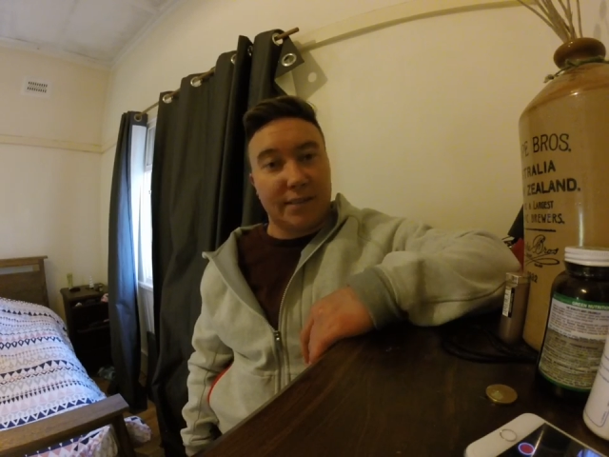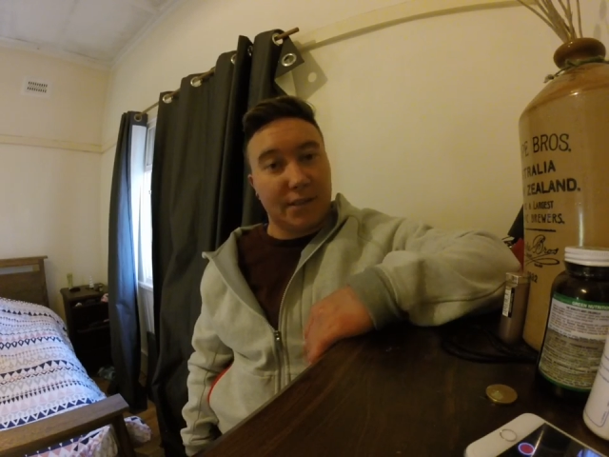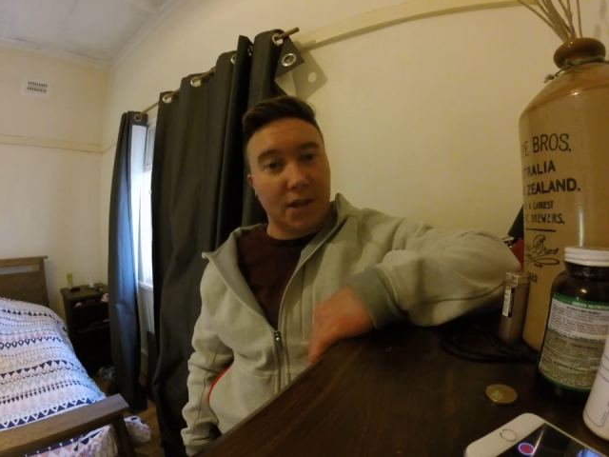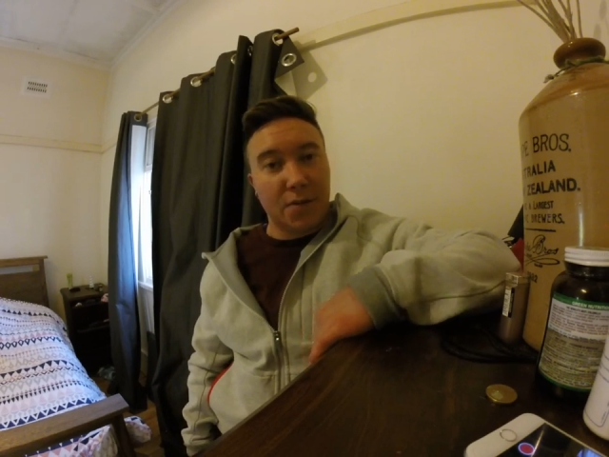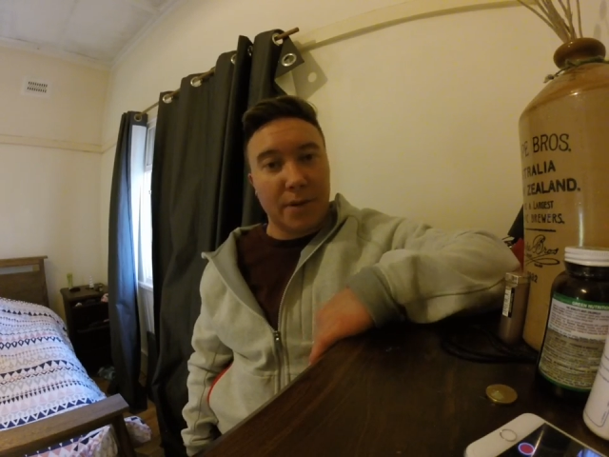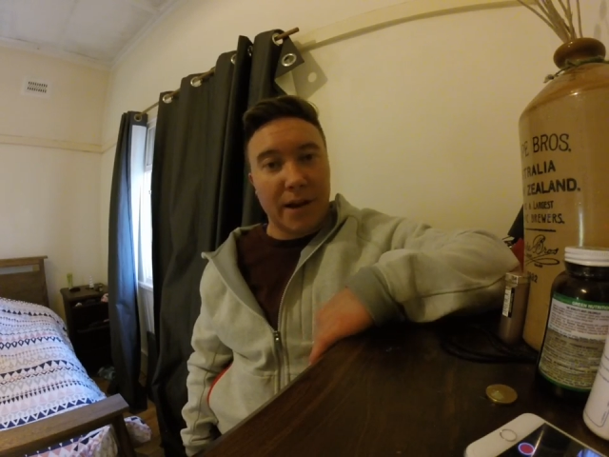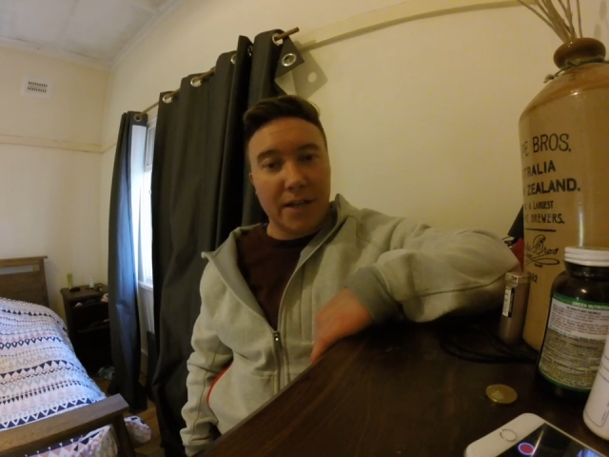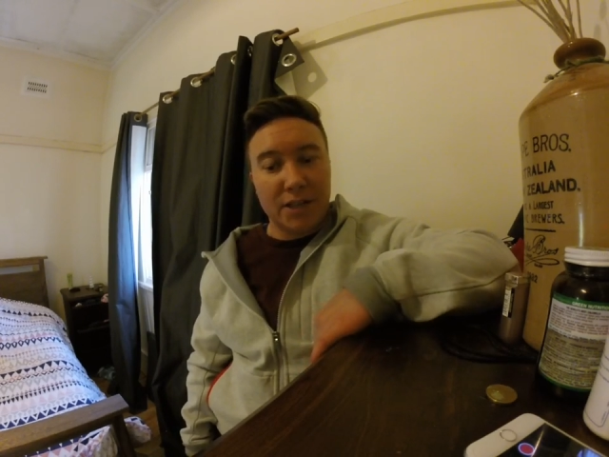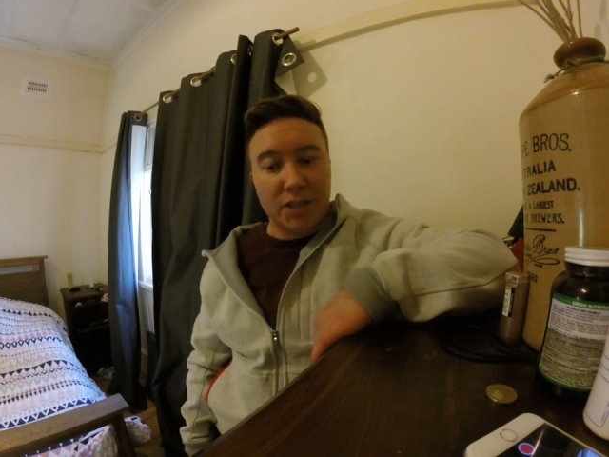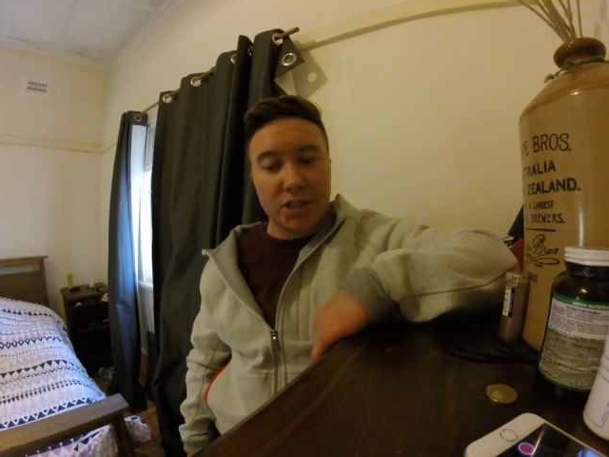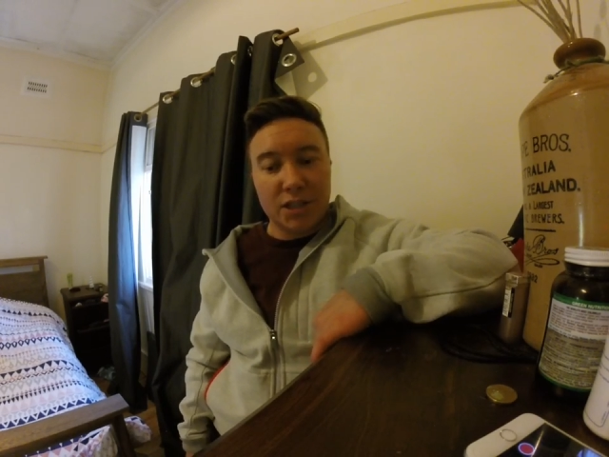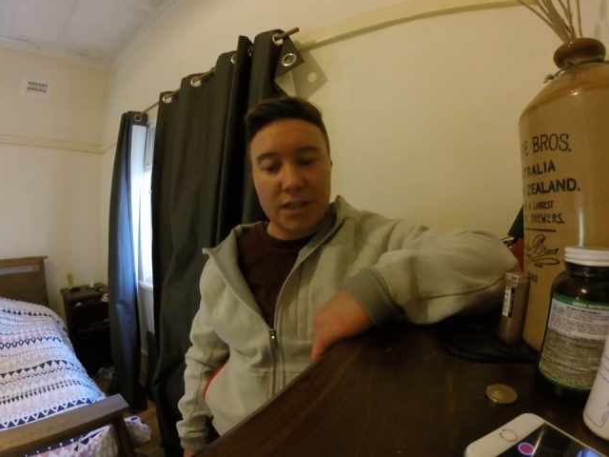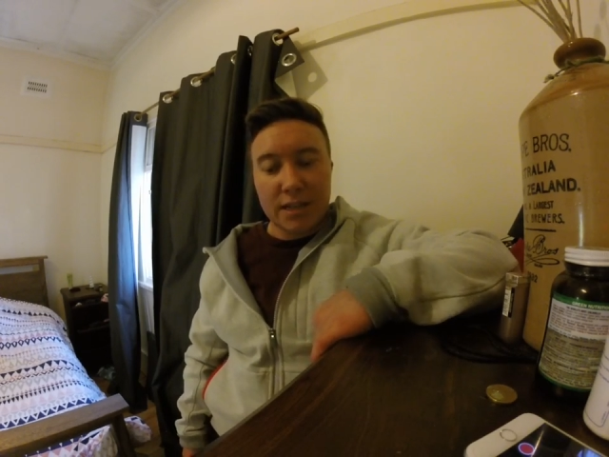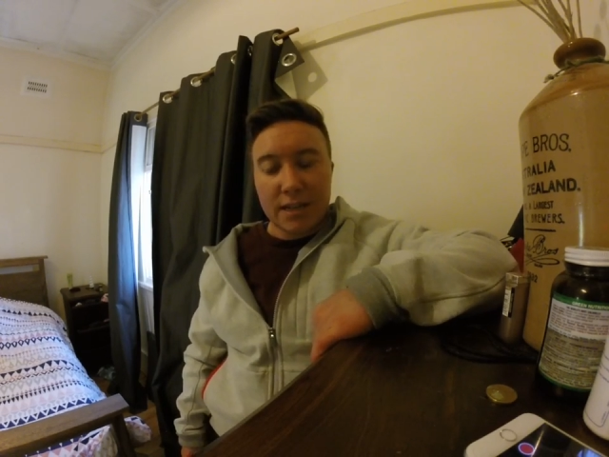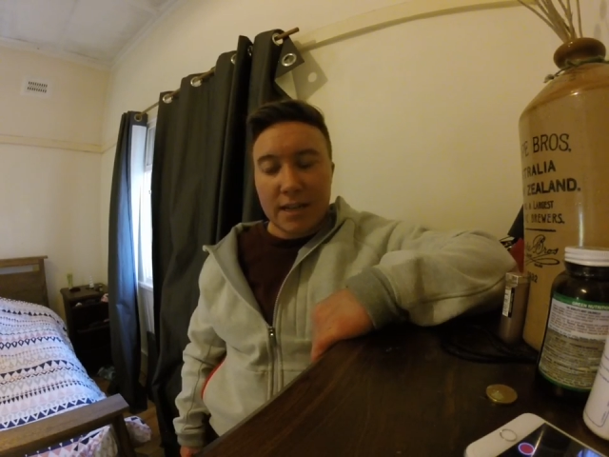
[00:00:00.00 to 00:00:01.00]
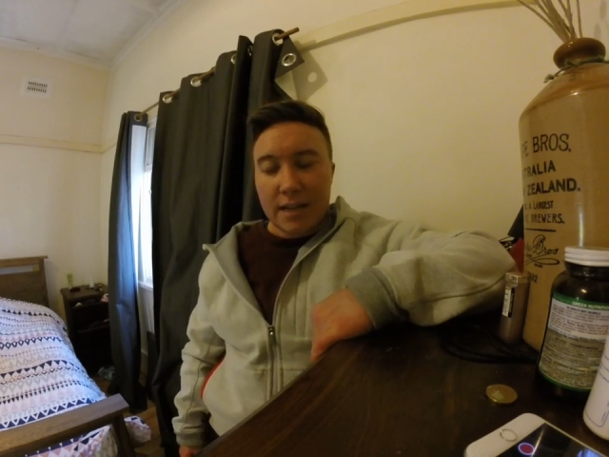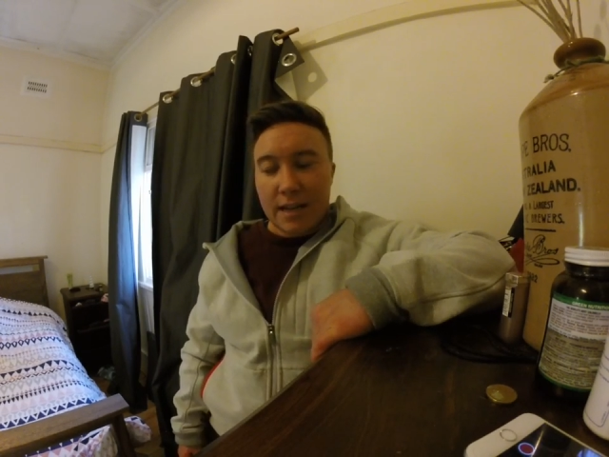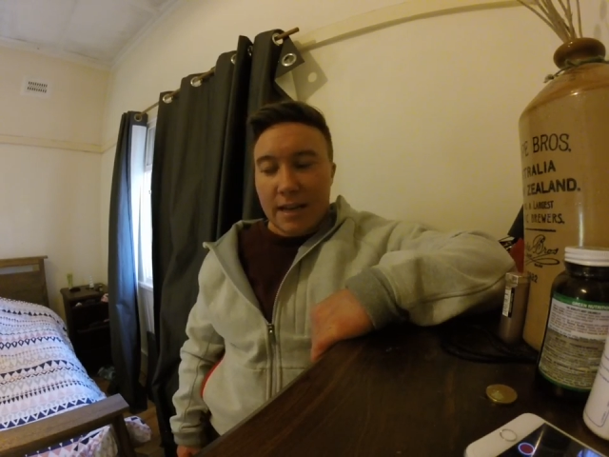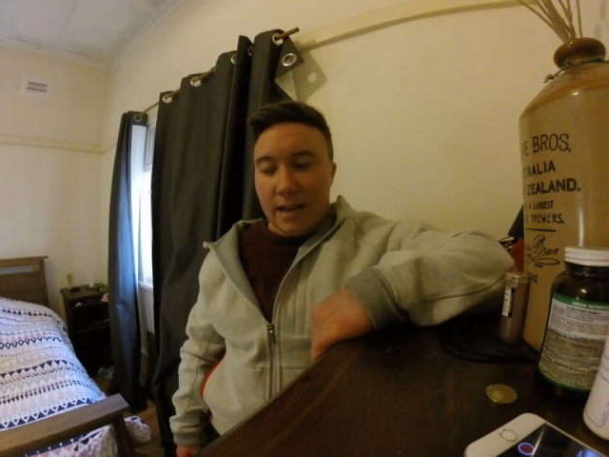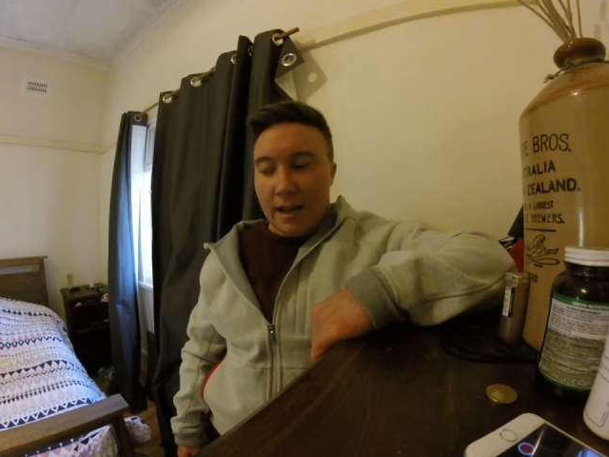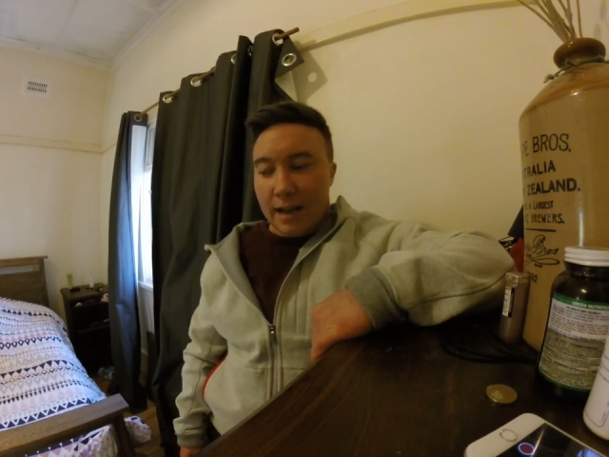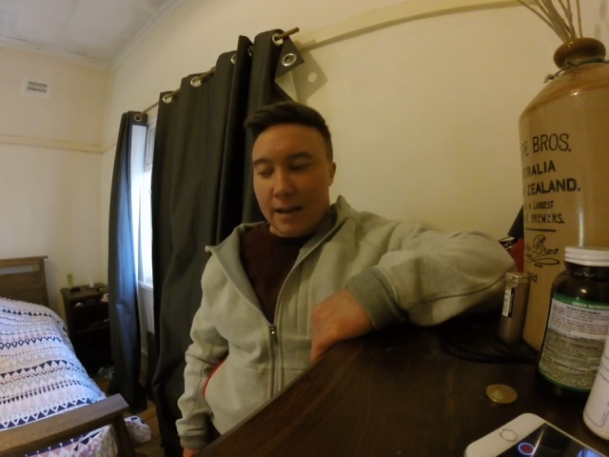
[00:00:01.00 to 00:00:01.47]
so much.
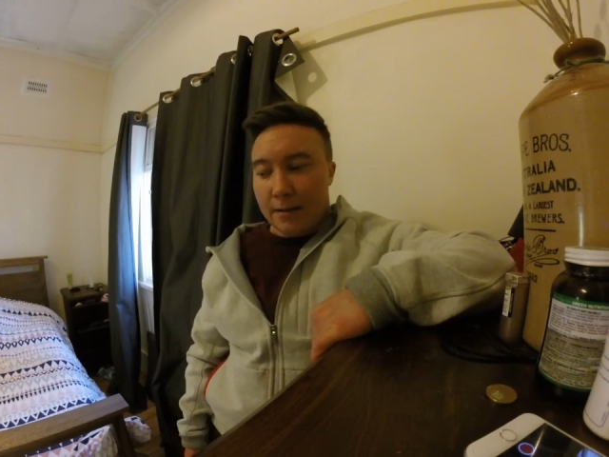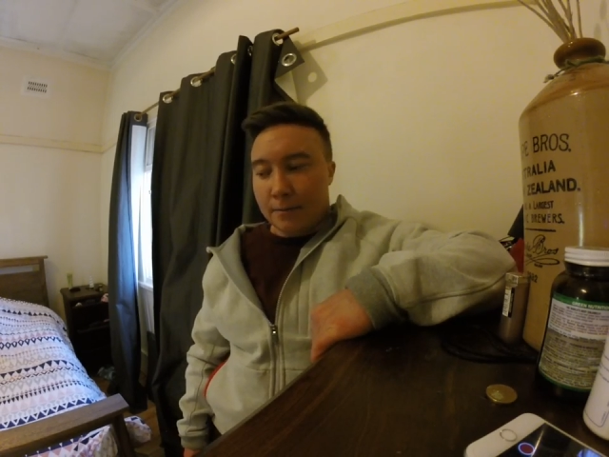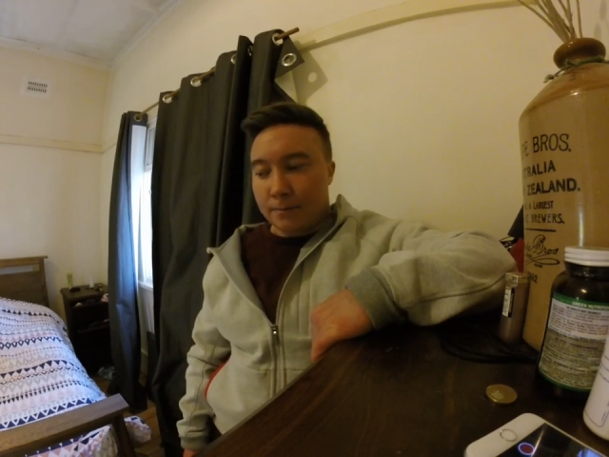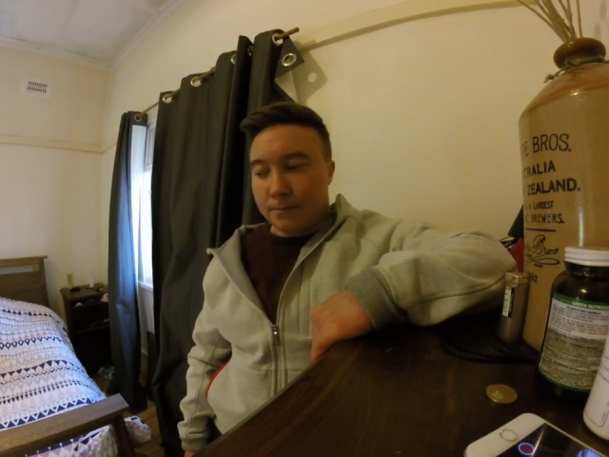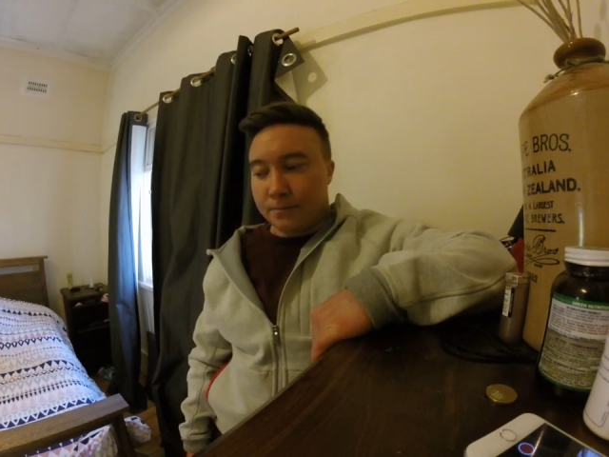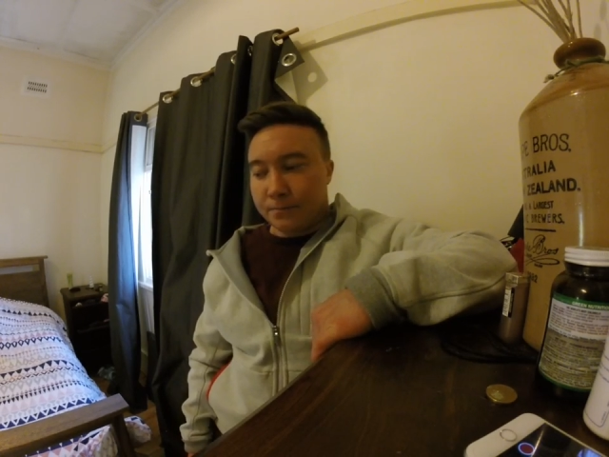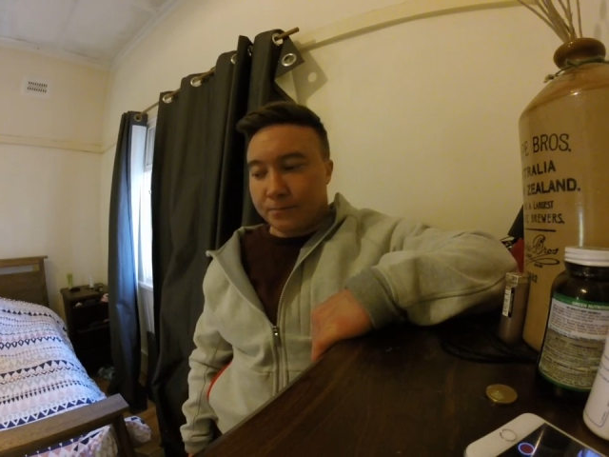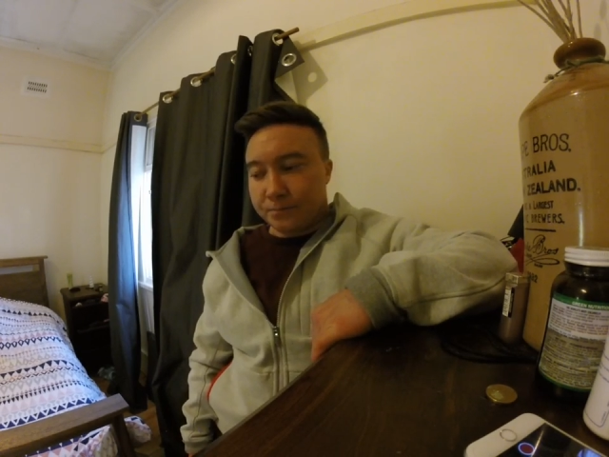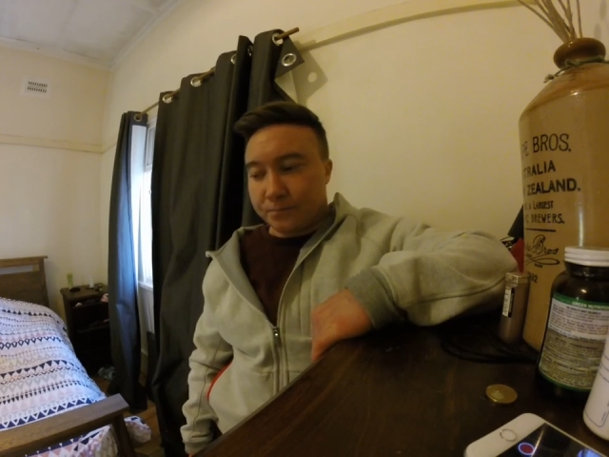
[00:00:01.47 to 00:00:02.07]
Would